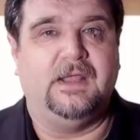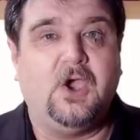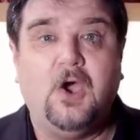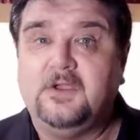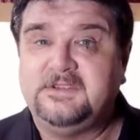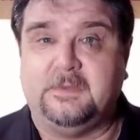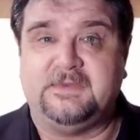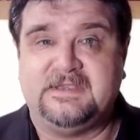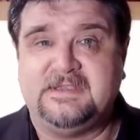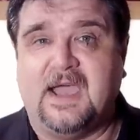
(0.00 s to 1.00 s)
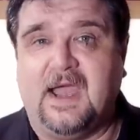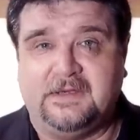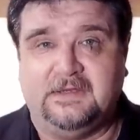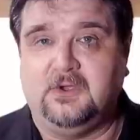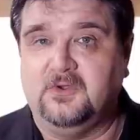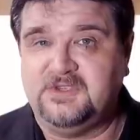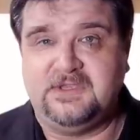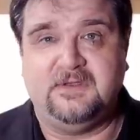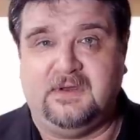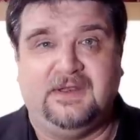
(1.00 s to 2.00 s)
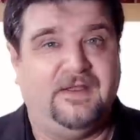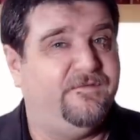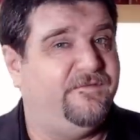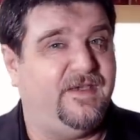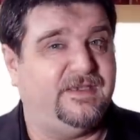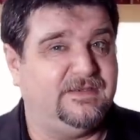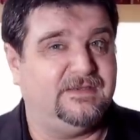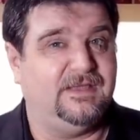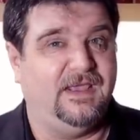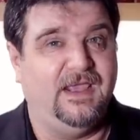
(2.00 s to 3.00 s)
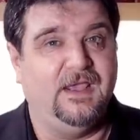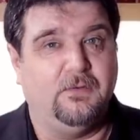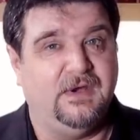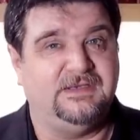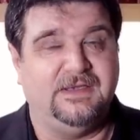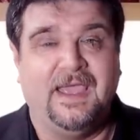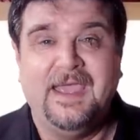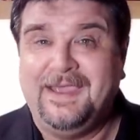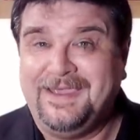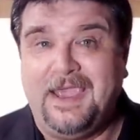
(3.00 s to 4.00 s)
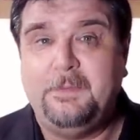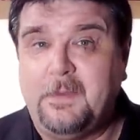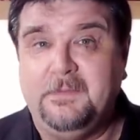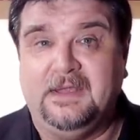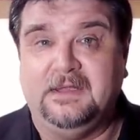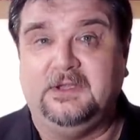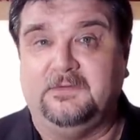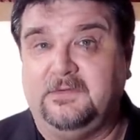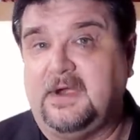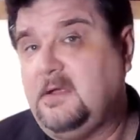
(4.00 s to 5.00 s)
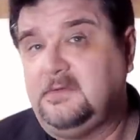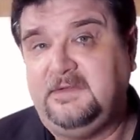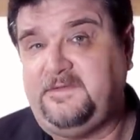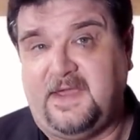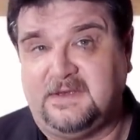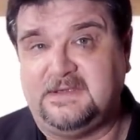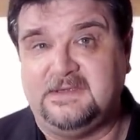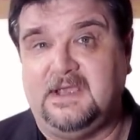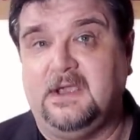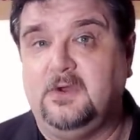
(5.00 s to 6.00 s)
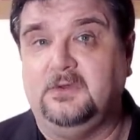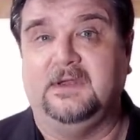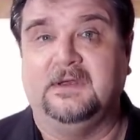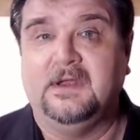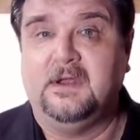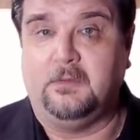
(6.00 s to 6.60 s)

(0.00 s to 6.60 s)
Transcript: The concept started considering the fast increasing capability of ground defenses, including